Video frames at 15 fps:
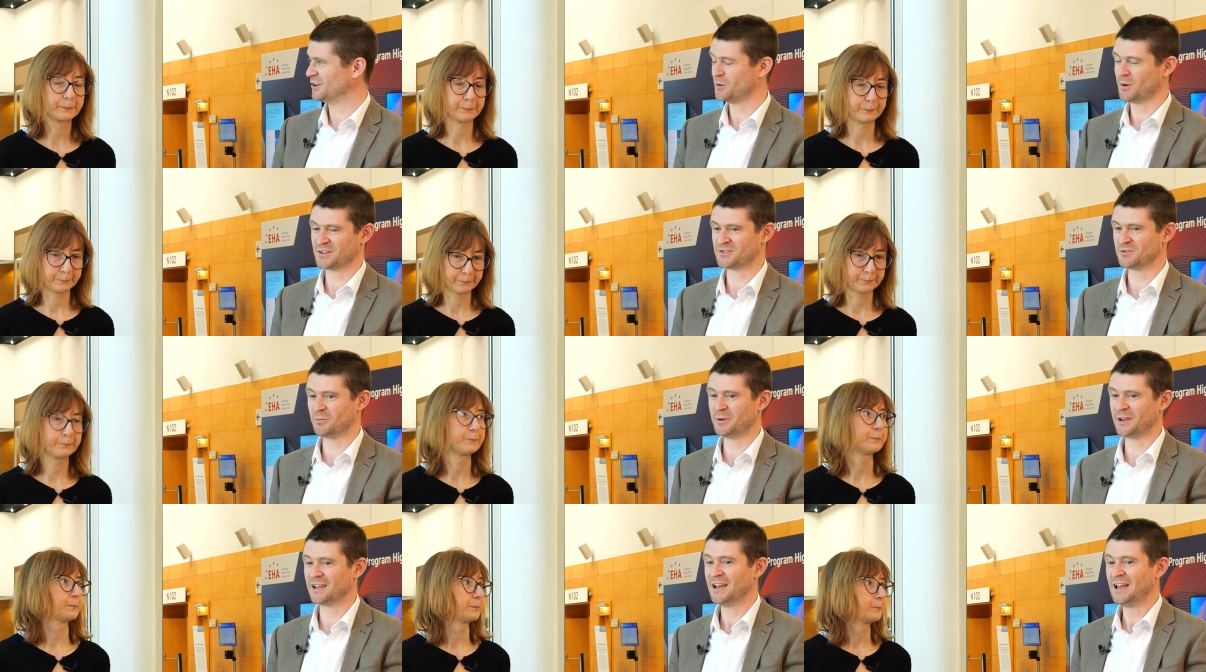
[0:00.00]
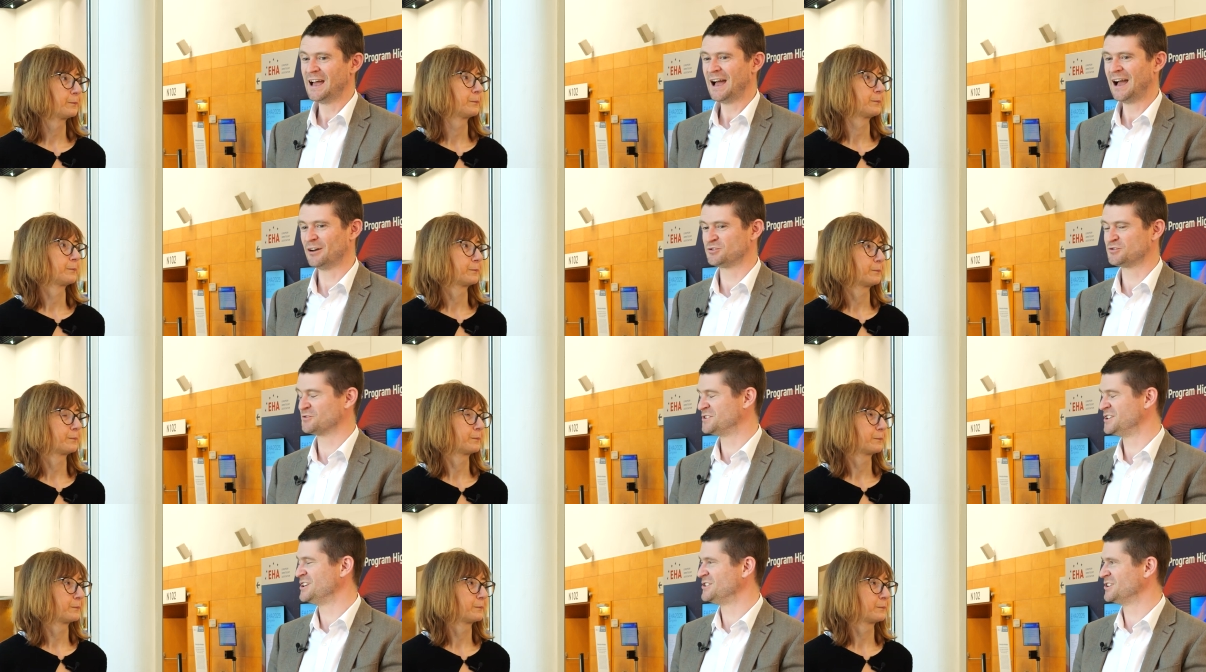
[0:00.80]
Speaker 1: The question would be how
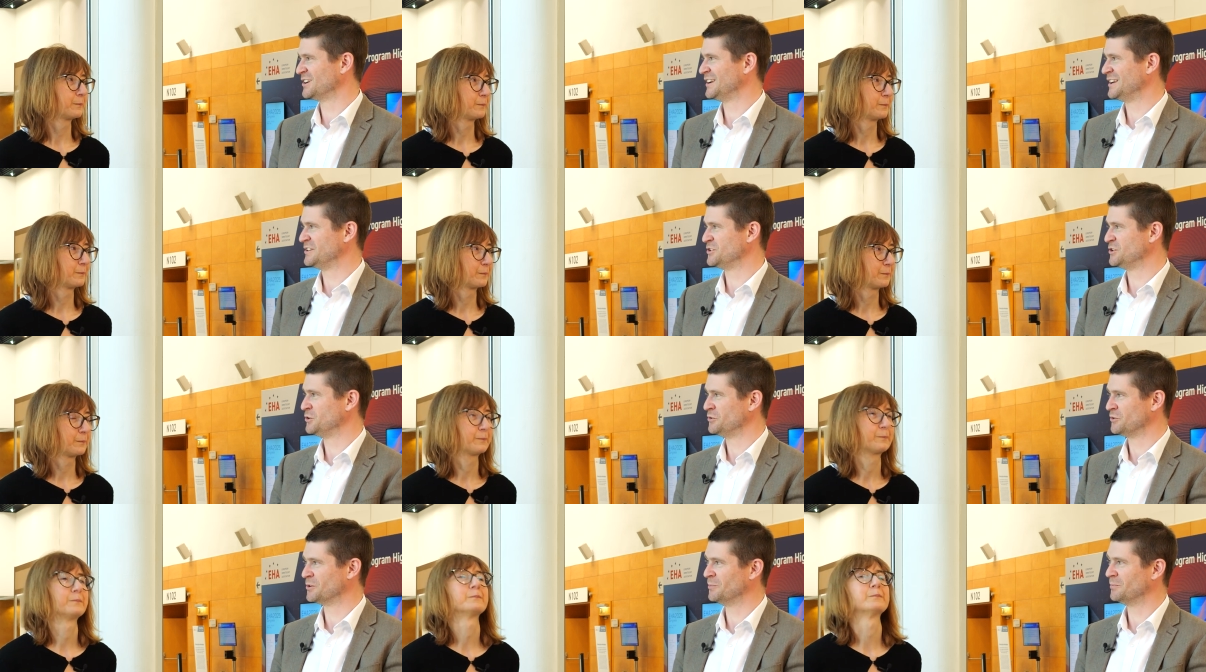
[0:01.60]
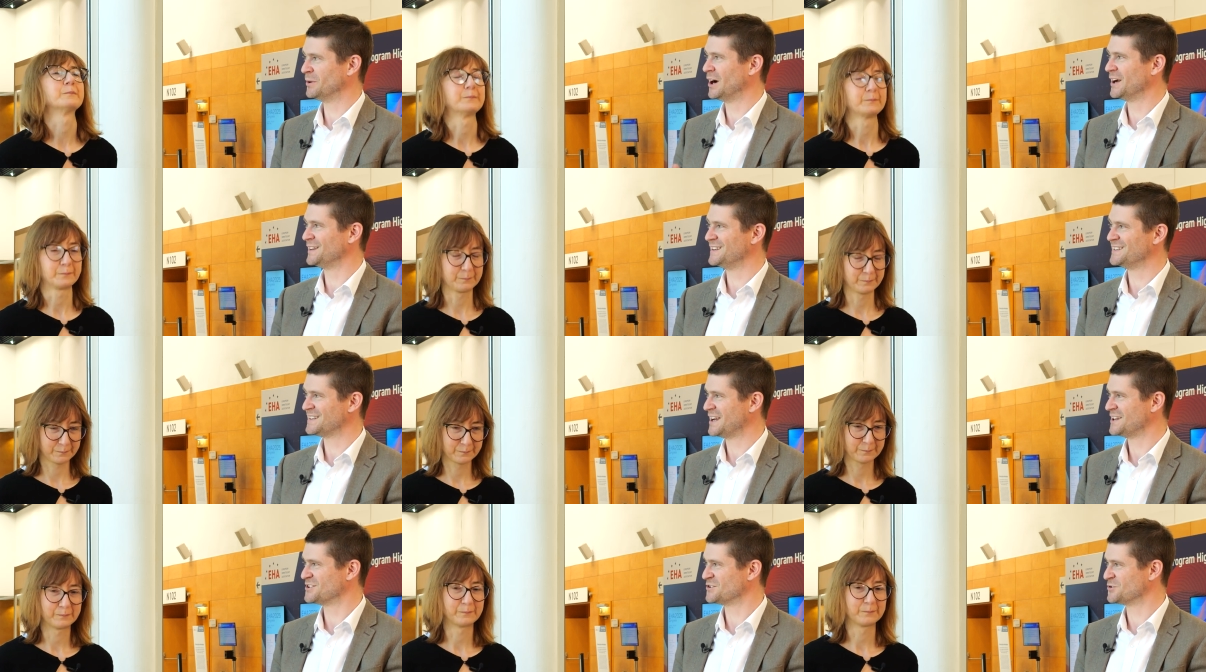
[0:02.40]
strategically do you combine these
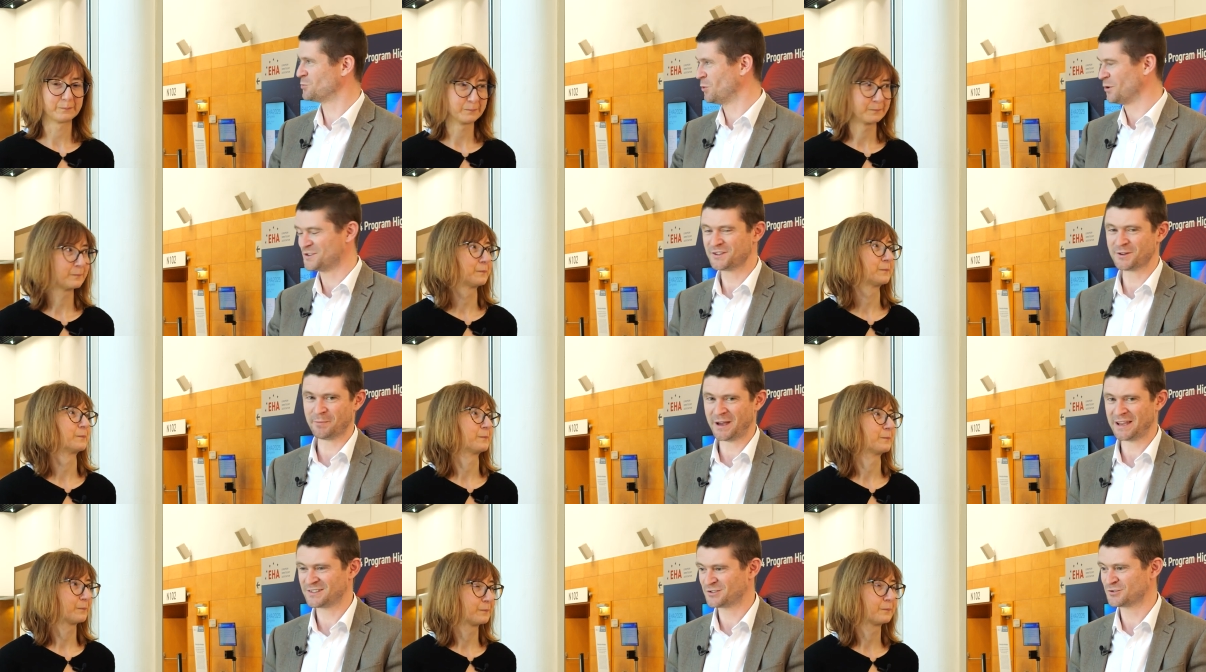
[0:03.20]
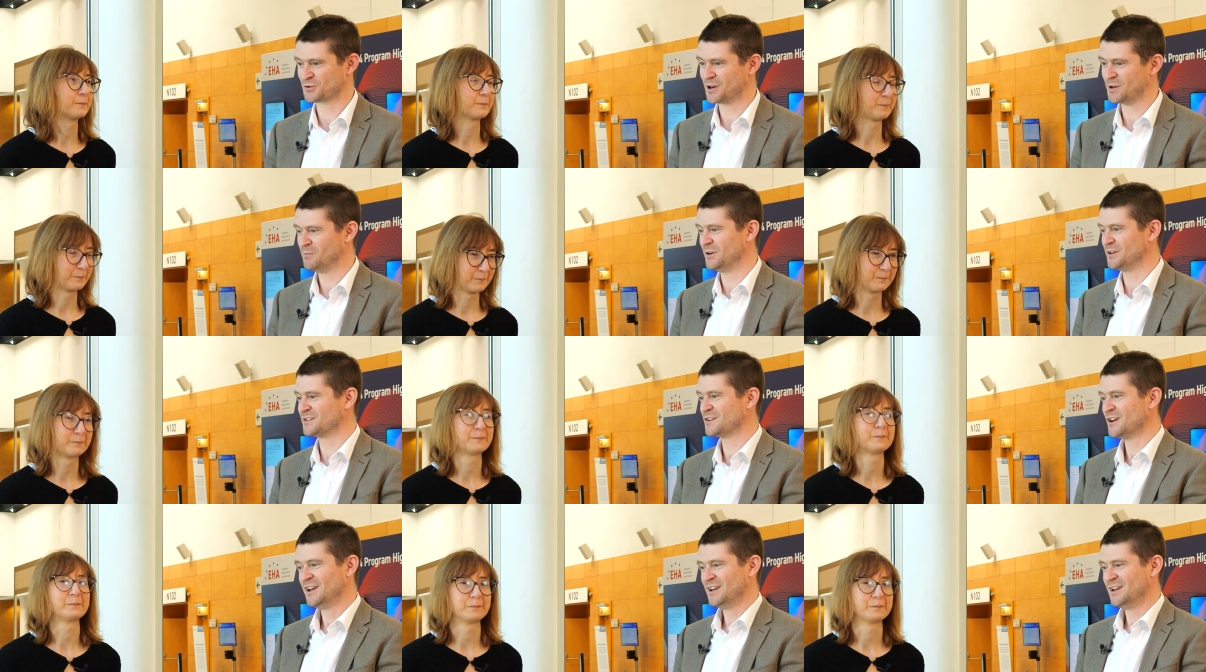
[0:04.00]
agents? What's the best treatment?